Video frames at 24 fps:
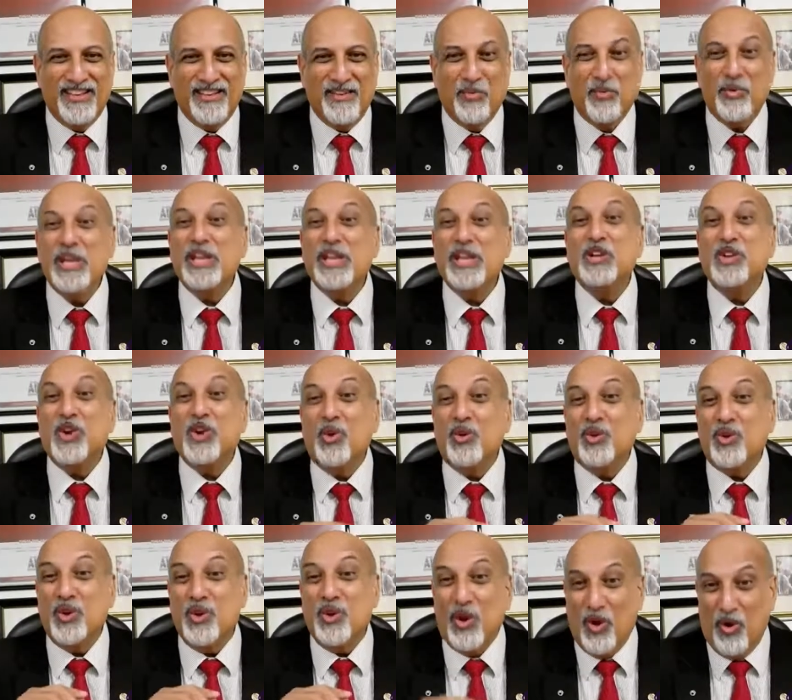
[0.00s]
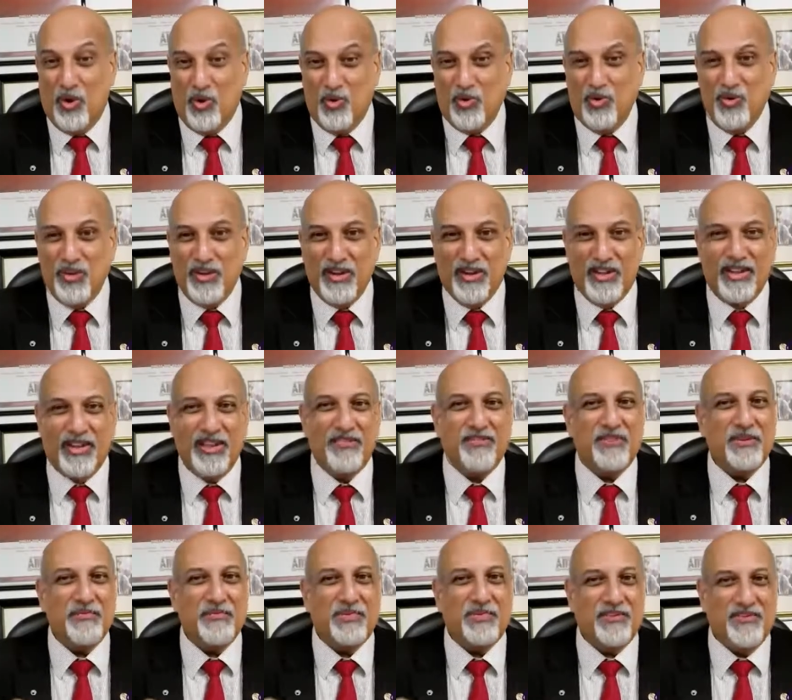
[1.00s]
We don't know
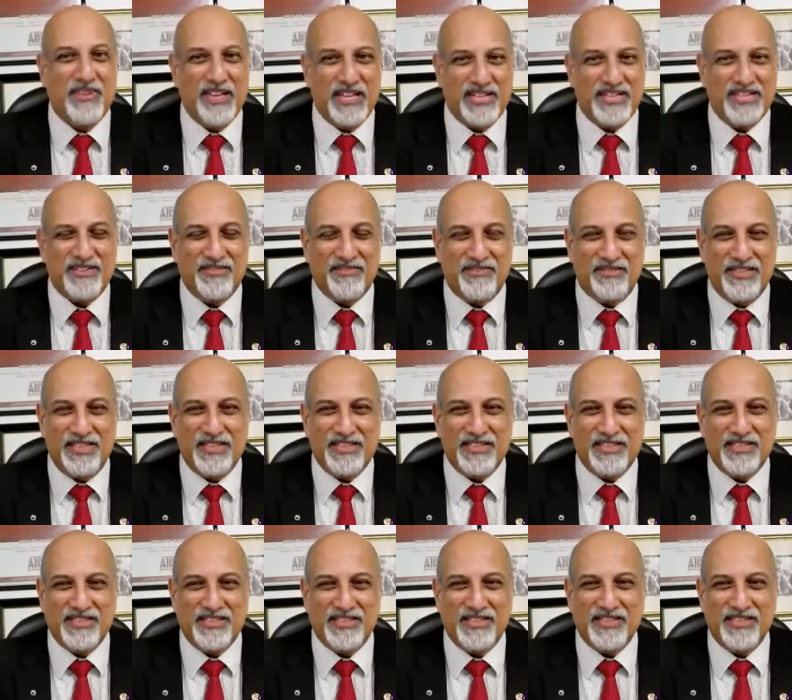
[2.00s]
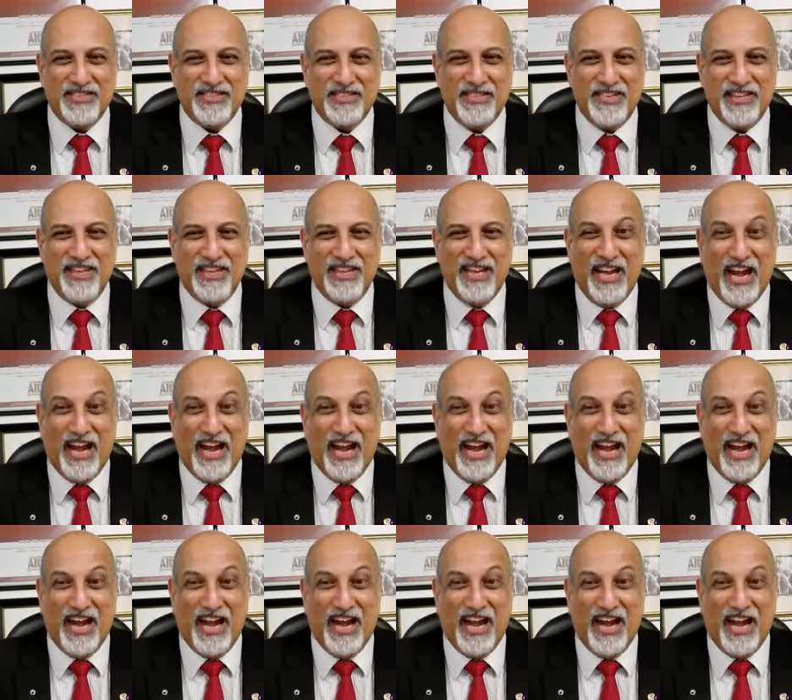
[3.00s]
if it prevents severe disease.